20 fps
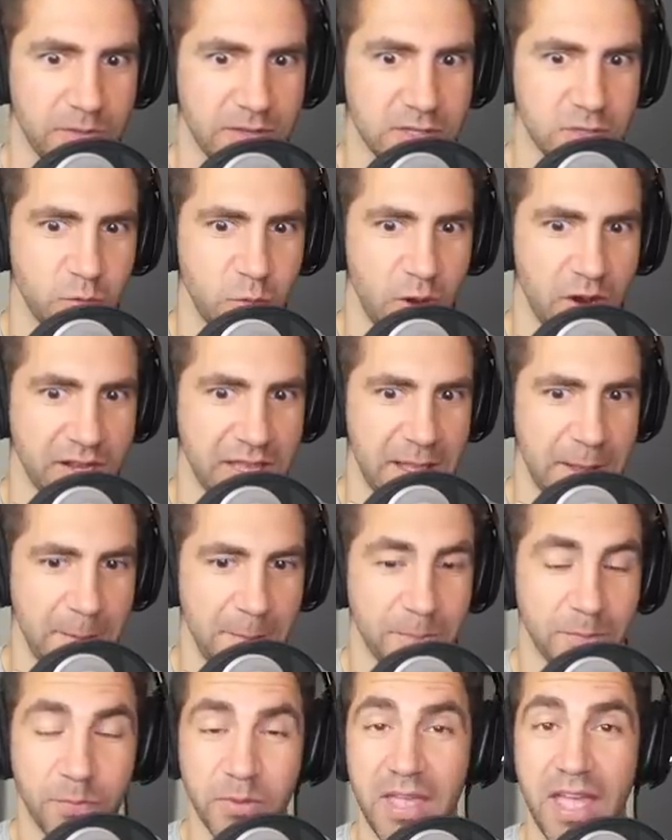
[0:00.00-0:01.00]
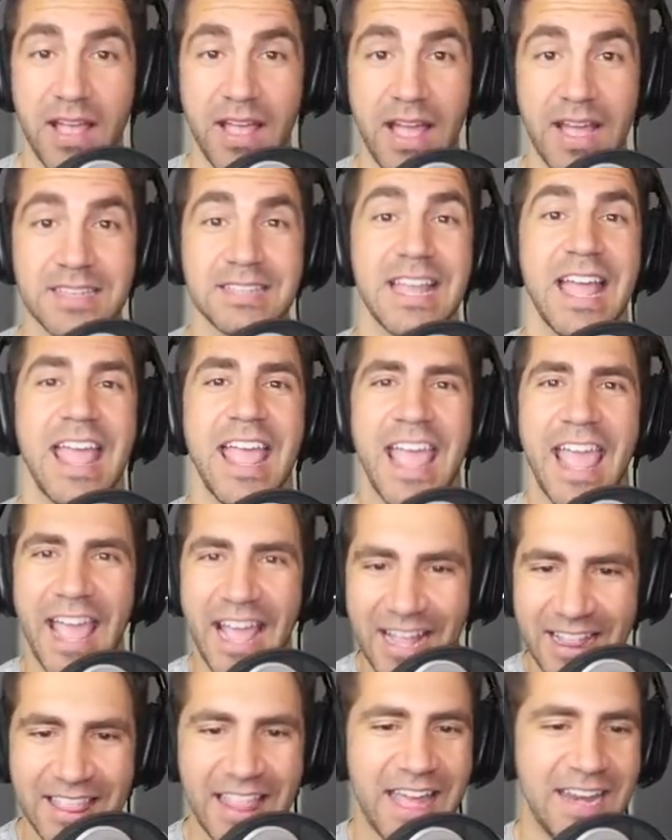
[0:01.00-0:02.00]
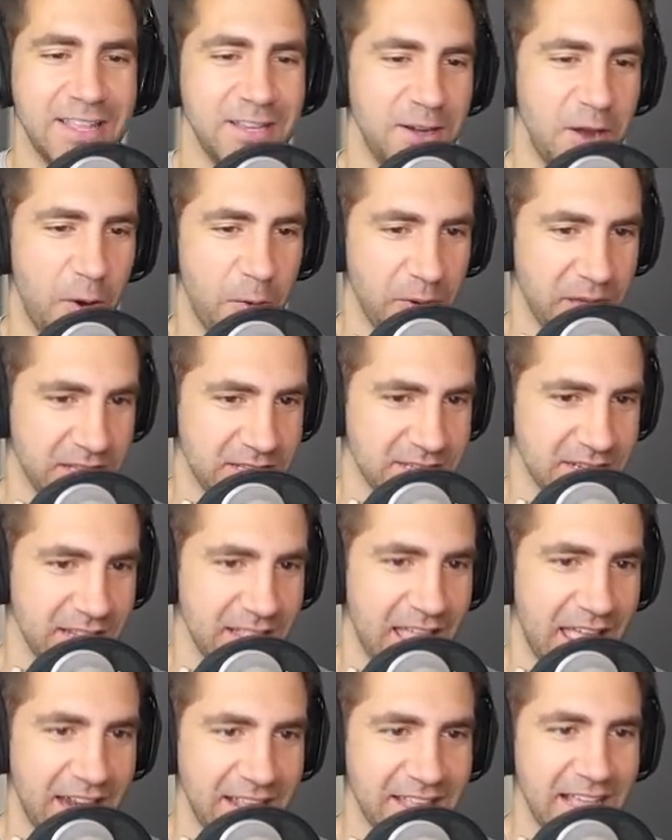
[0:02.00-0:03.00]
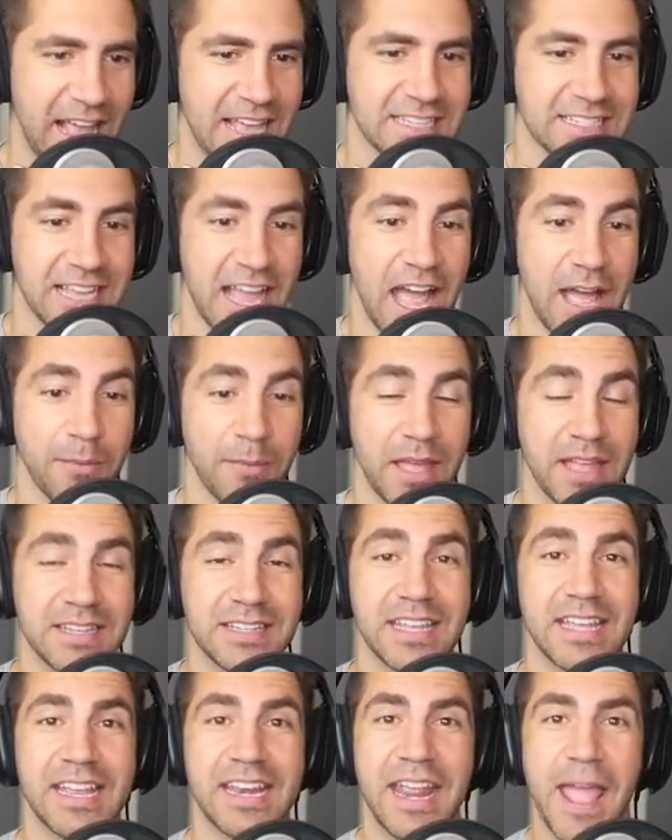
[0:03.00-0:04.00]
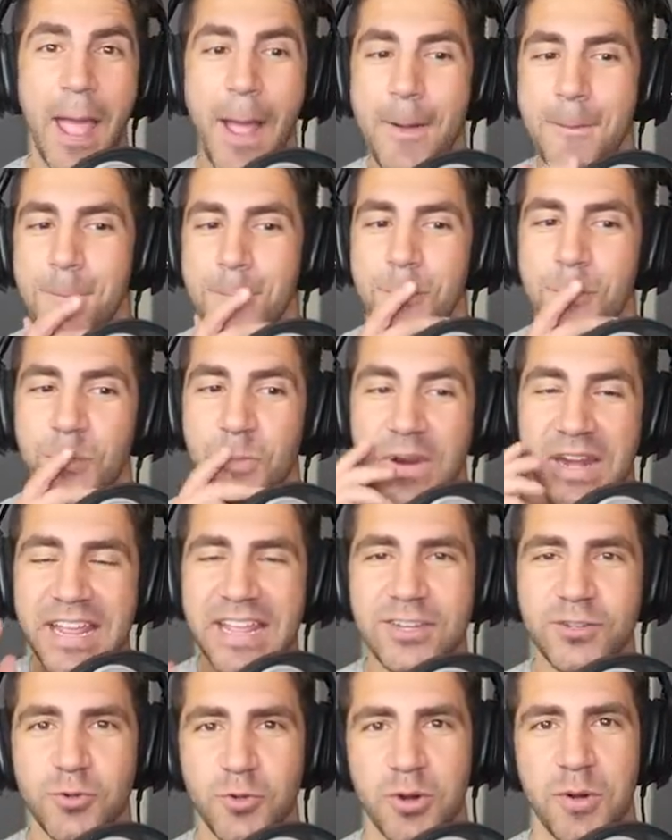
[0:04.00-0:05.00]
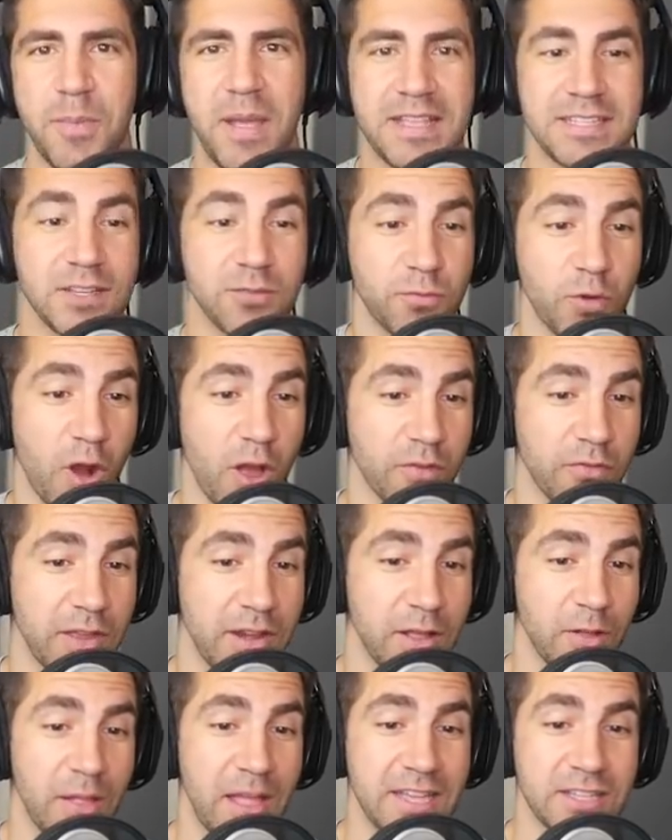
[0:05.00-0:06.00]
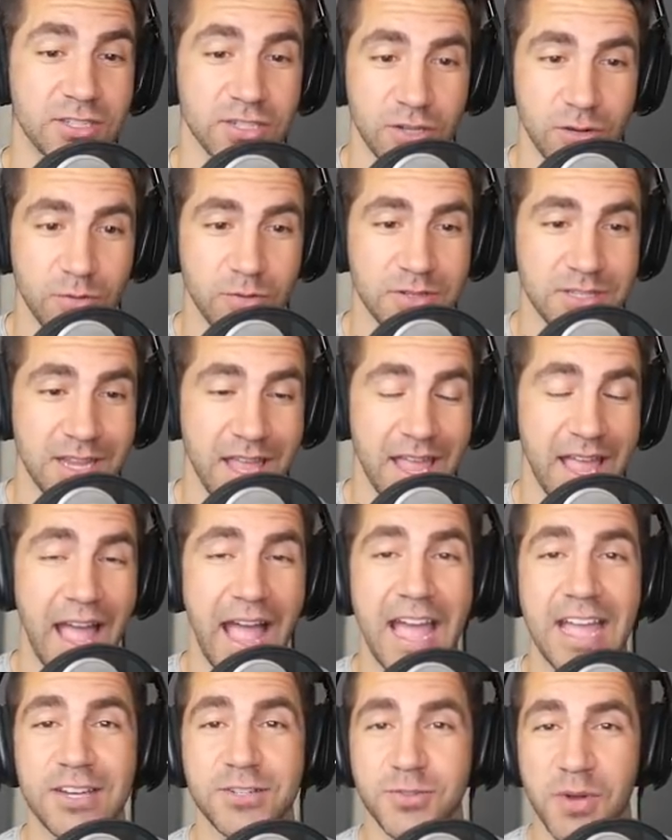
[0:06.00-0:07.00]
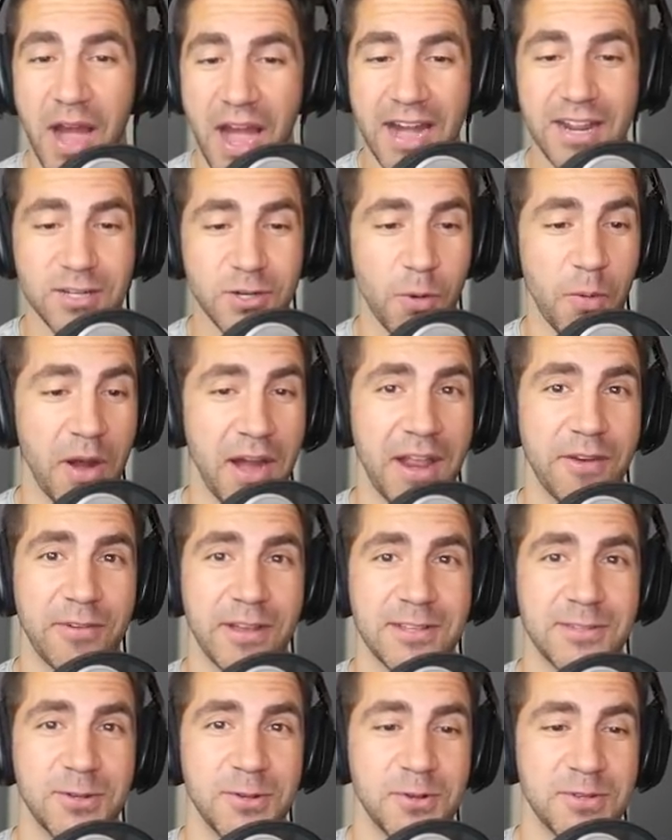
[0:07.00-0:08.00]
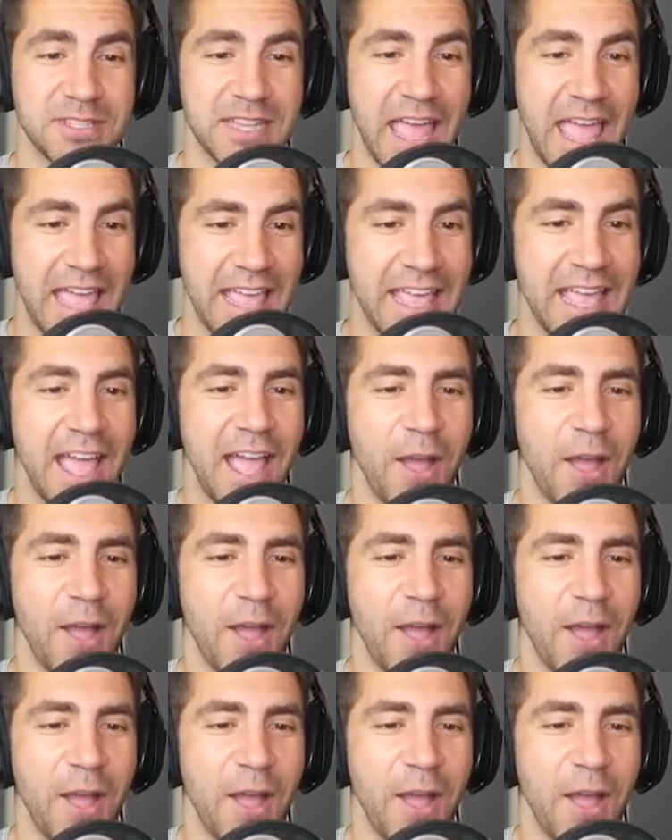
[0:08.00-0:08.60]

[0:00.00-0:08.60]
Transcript: This is working. But yeah, guys, a lot of you noticed. A lot of you guys commented. We didn't do an Amazing Frog video last Tuesday. I try to do one every Tuesday.